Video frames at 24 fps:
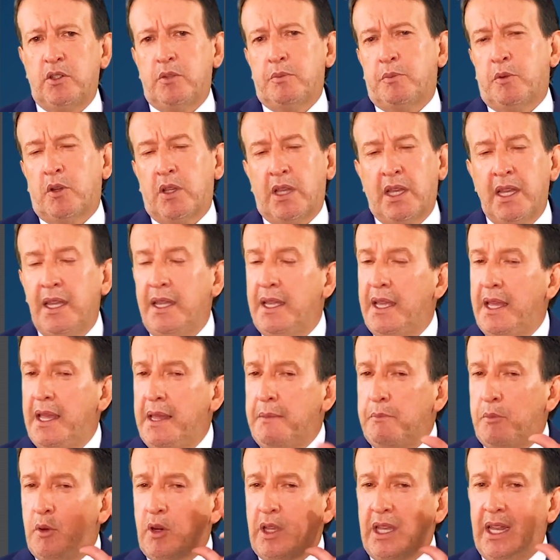Therefore,
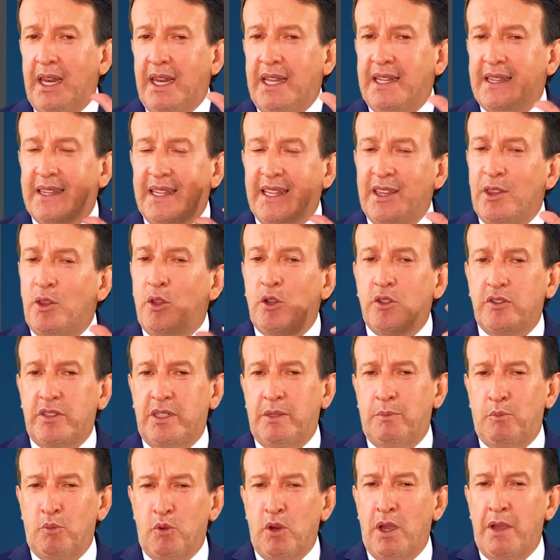by not moving the
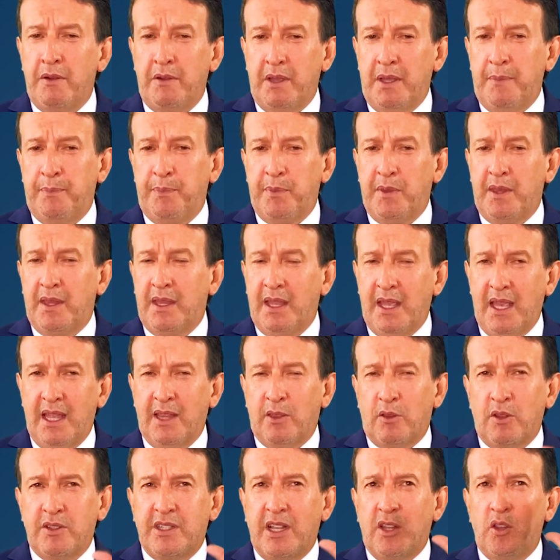lens, since the
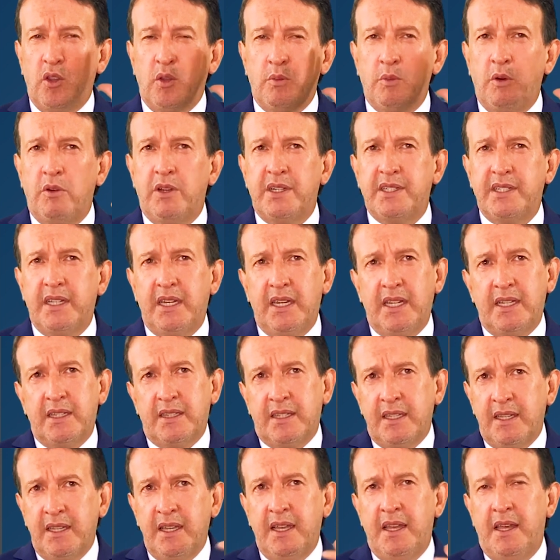lens generates less
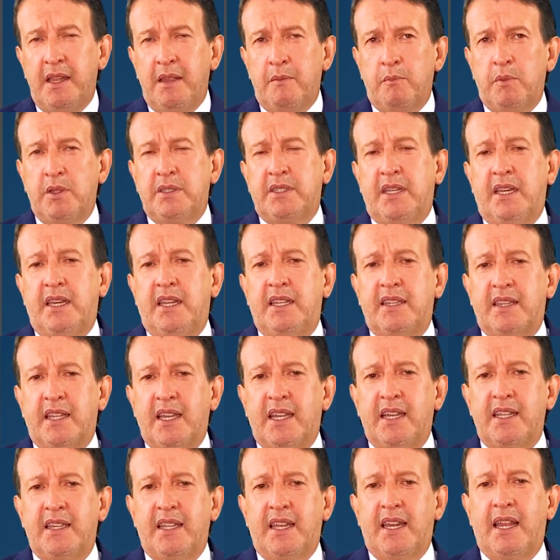discomfort and
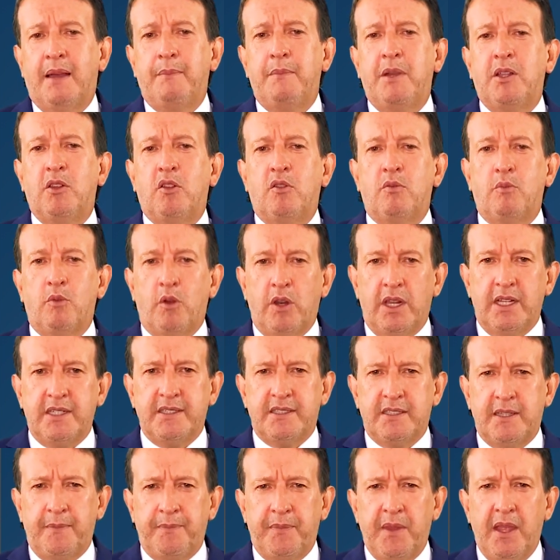disadvantages,
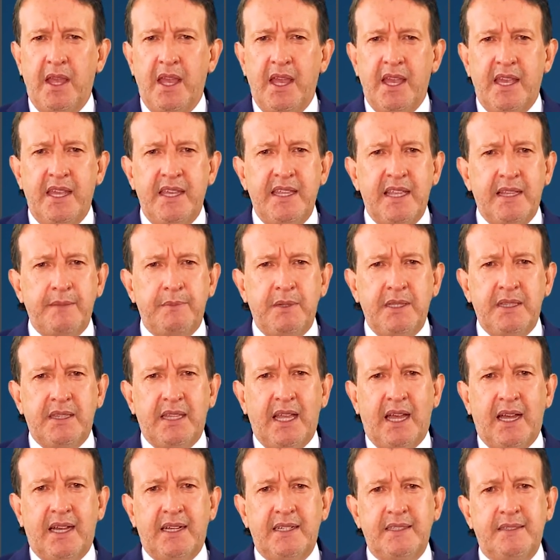PMMA
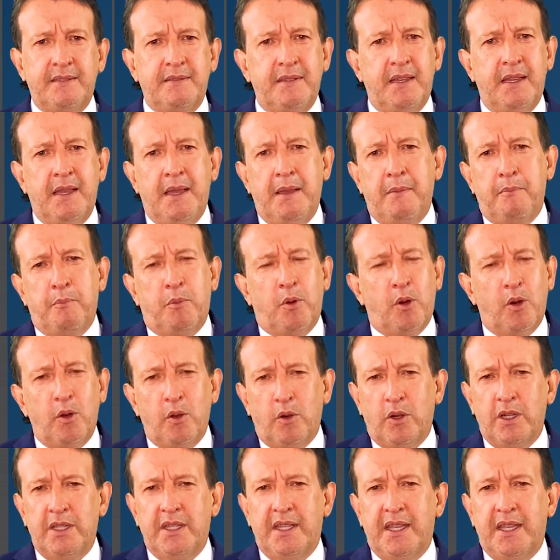generally generates edema.